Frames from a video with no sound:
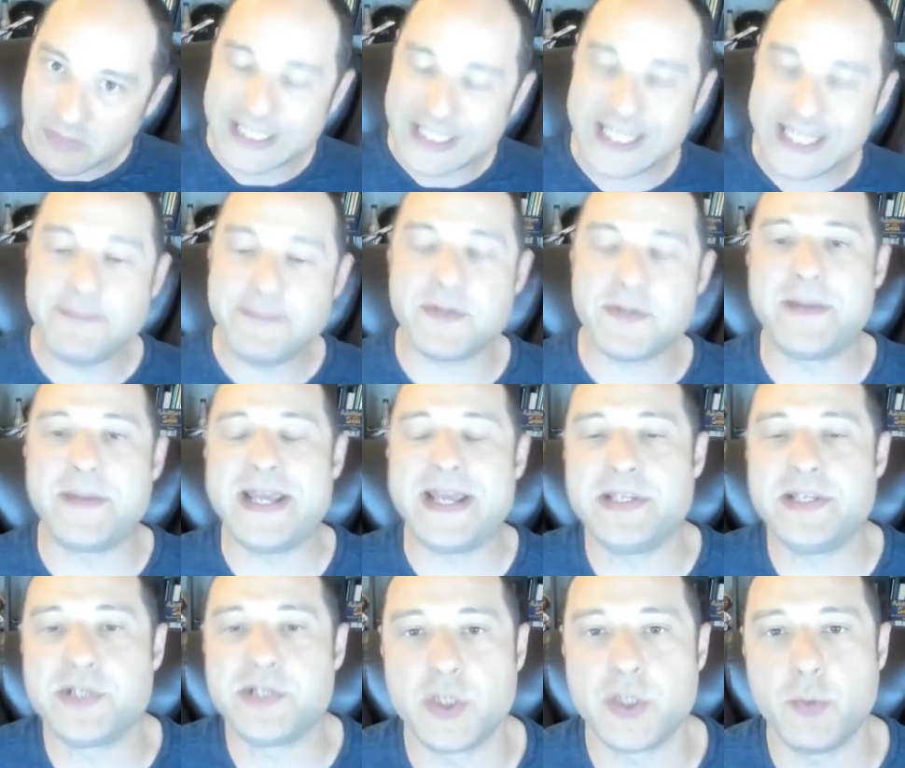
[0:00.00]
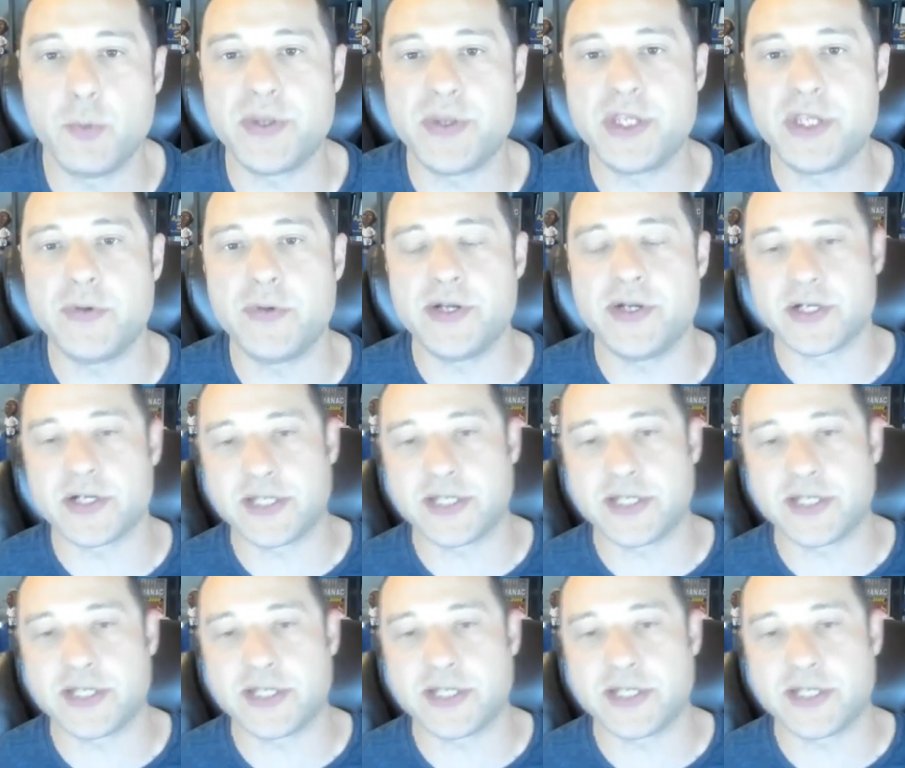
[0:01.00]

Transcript: Keep your bathing suit with you in your